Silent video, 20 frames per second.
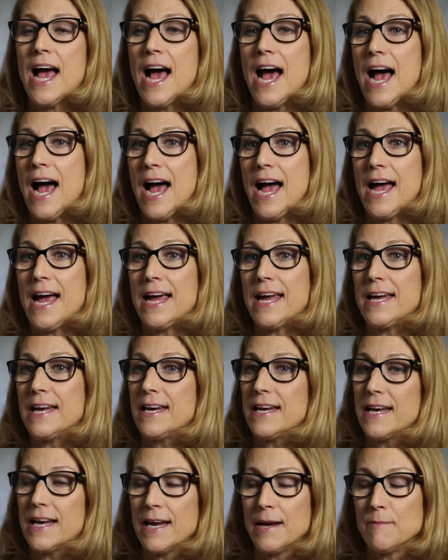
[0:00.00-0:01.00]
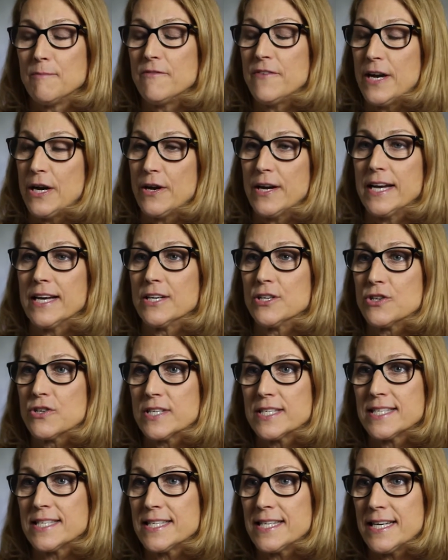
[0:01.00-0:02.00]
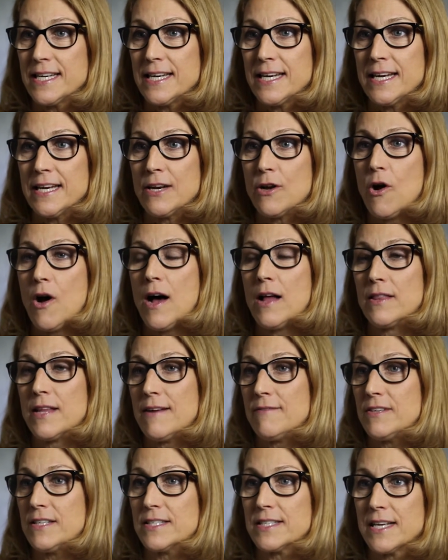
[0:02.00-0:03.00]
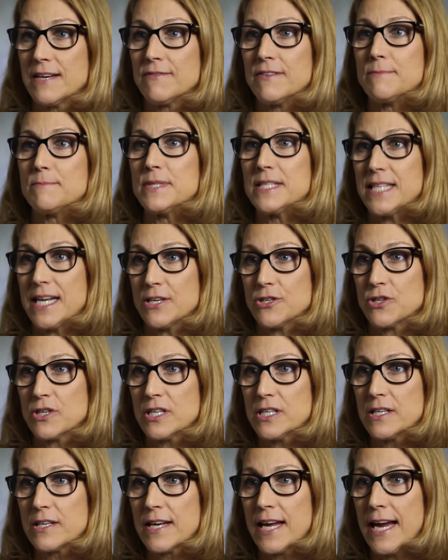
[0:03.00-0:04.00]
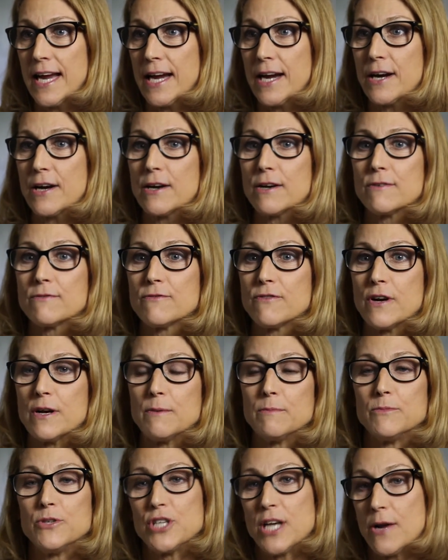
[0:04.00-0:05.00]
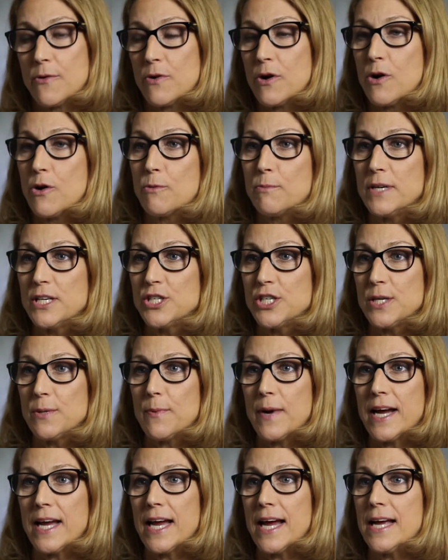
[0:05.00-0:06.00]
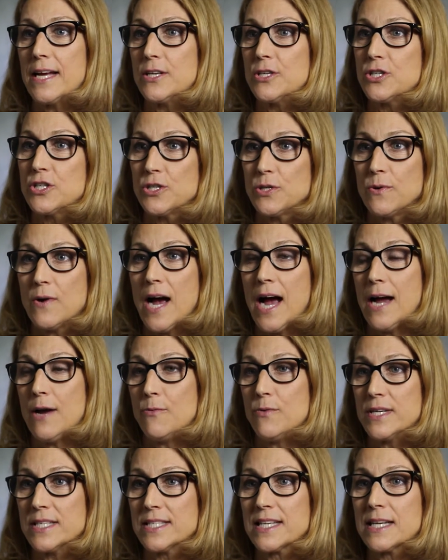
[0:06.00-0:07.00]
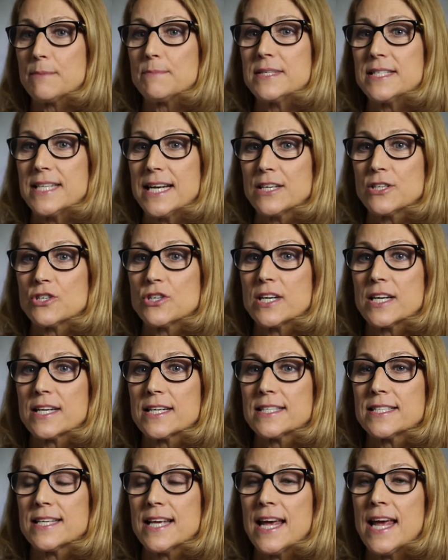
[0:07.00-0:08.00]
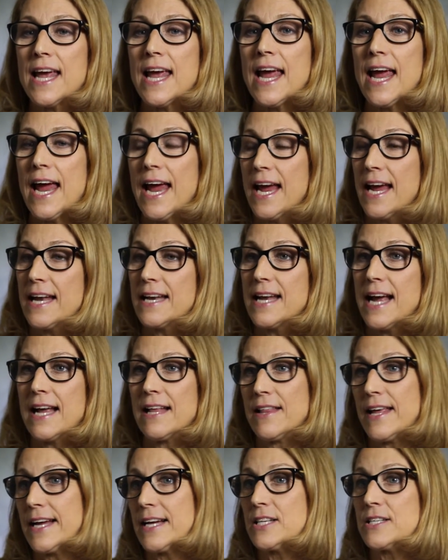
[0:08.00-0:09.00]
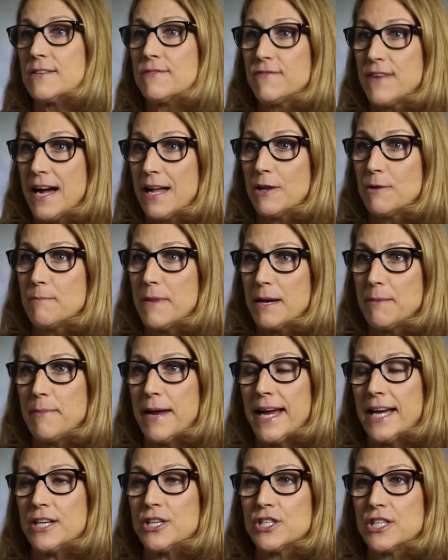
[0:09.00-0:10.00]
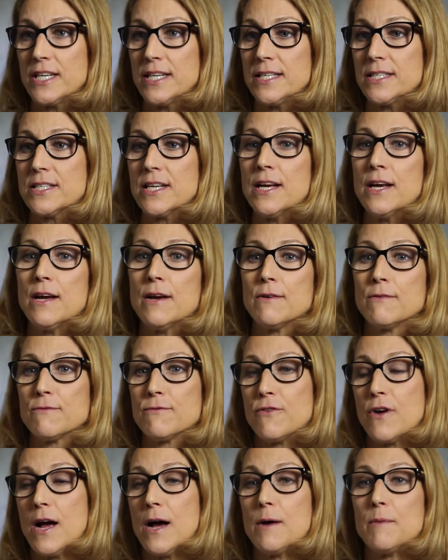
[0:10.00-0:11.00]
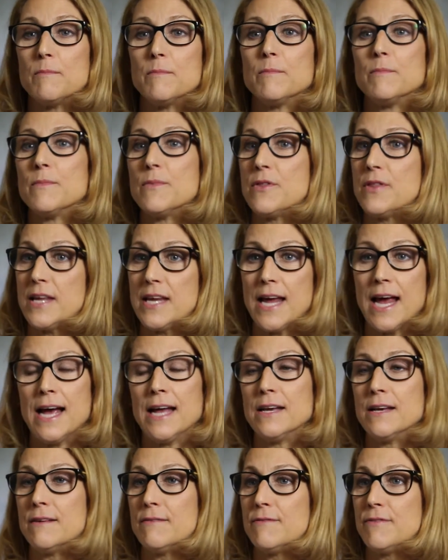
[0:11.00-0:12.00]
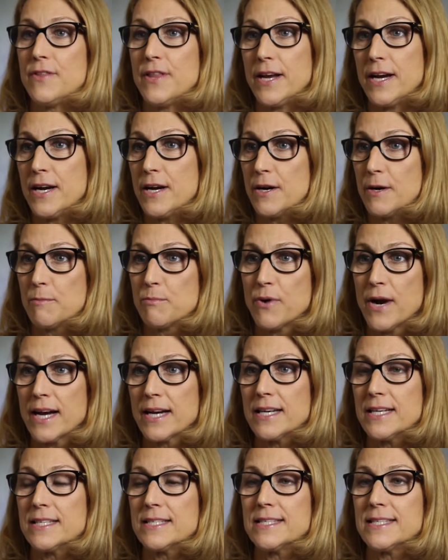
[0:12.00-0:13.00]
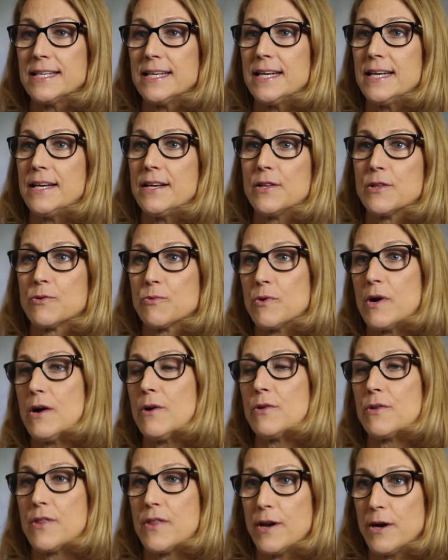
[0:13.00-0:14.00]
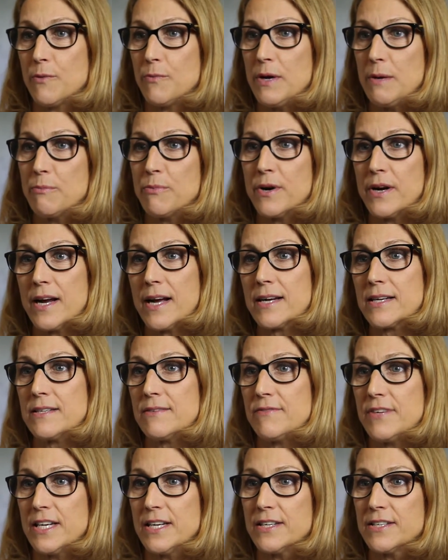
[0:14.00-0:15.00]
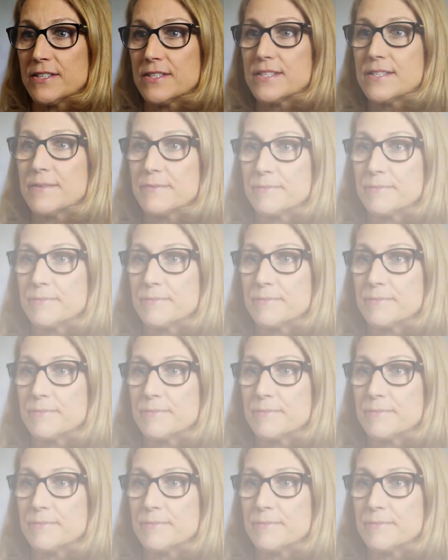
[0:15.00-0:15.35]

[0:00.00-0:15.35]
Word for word: I am very interested in all levels of obstetrical care from general OBGYN to high risk obstetrics, and I like to follow my patient from the end of their pregnancy throughout their reproductive years.